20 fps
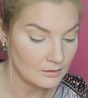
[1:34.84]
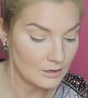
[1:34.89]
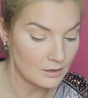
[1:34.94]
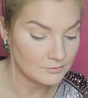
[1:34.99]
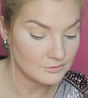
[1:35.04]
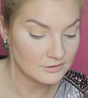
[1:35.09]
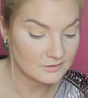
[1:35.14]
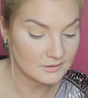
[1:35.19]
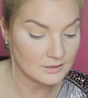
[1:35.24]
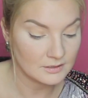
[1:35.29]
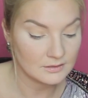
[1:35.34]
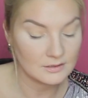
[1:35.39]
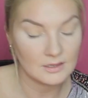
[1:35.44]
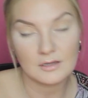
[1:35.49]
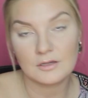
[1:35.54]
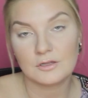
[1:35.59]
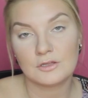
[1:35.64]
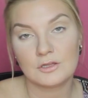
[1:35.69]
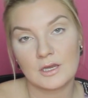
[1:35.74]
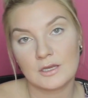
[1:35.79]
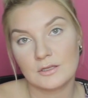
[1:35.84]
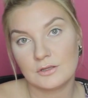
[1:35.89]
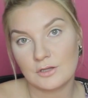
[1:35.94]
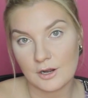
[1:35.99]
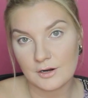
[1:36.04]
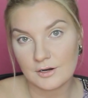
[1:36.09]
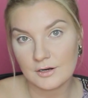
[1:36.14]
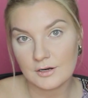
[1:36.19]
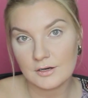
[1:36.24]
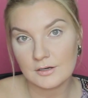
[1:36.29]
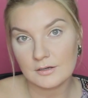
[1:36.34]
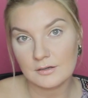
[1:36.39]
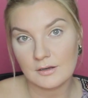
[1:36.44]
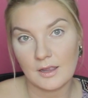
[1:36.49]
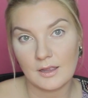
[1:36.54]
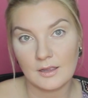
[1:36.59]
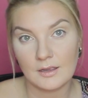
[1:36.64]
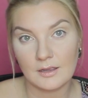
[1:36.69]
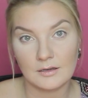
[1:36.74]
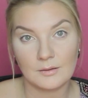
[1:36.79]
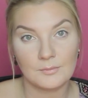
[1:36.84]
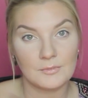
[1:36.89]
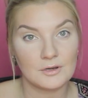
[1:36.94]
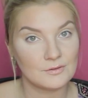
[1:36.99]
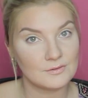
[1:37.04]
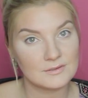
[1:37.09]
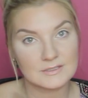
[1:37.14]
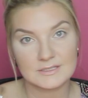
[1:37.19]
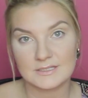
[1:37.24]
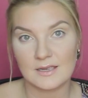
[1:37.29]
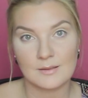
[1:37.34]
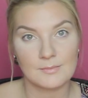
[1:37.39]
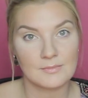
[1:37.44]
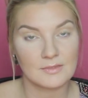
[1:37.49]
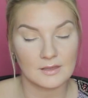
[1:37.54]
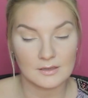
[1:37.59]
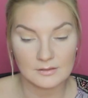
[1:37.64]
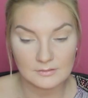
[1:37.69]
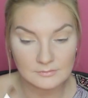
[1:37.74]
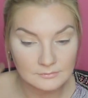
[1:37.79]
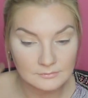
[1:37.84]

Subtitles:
Now I'm just gonna take a shade darker and I'm gonna do the same thing.